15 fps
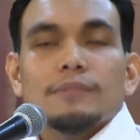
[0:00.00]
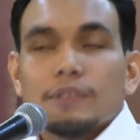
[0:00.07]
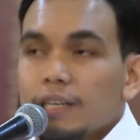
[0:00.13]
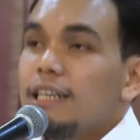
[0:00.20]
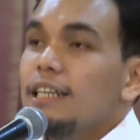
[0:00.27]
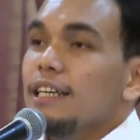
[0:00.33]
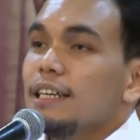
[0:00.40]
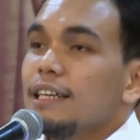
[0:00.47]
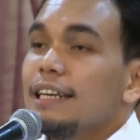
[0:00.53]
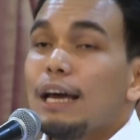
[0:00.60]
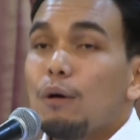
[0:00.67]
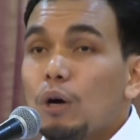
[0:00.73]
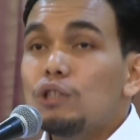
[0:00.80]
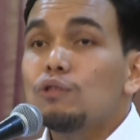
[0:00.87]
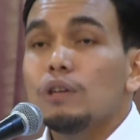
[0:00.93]
Really,
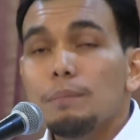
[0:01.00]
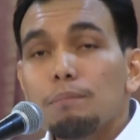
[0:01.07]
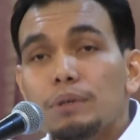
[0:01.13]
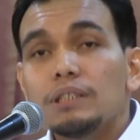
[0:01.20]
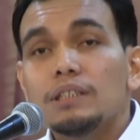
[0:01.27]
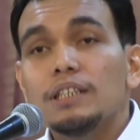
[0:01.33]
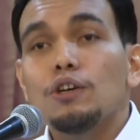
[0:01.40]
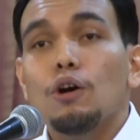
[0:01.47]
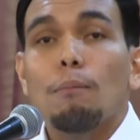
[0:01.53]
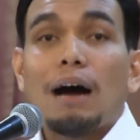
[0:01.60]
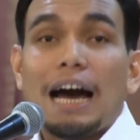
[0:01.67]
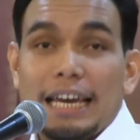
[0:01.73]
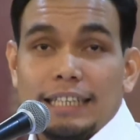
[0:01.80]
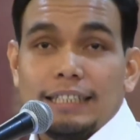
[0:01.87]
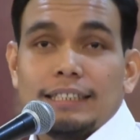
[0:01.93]
they want to imprison your
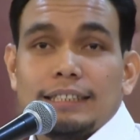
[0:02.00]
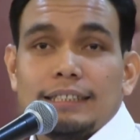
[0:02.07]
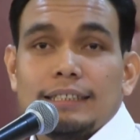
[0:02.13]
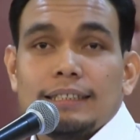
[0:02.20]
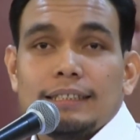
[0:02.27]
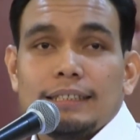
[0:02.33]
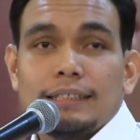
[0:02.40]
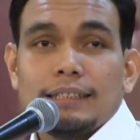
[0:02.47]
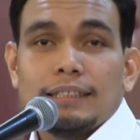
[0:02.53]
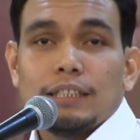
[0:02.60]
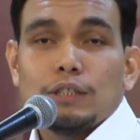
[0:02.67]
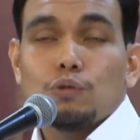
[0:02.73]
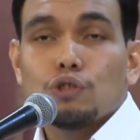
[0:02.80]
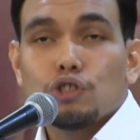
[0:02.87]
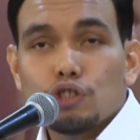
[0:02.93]
mind
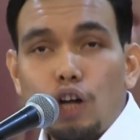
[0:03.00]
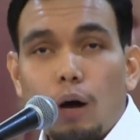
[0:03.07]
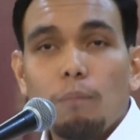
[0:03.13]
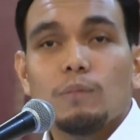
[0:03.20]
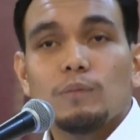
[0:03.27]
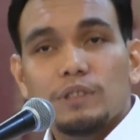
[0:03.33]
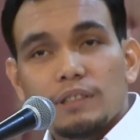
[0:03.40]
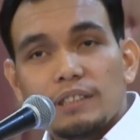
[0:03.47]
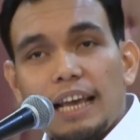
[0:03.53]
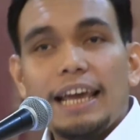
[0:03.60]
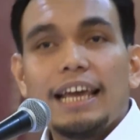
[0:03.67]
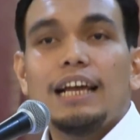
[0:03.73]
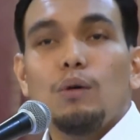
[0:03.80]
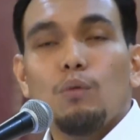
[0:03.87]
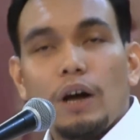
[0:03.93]
to stop
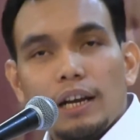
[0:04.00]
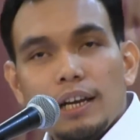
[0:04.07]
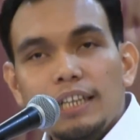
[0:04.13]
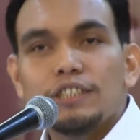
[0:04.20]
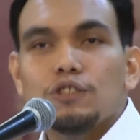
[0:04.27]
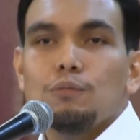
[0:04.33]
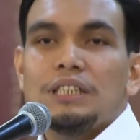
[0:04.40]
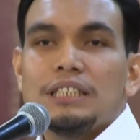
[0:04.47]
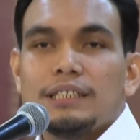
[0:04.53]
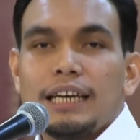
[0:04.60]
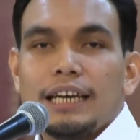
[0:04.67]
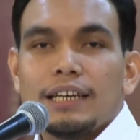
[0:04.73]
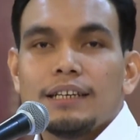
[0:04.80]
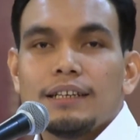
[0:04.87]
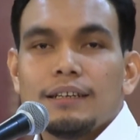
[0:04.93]
saying what needs to be
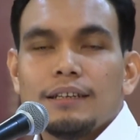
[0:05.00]
said.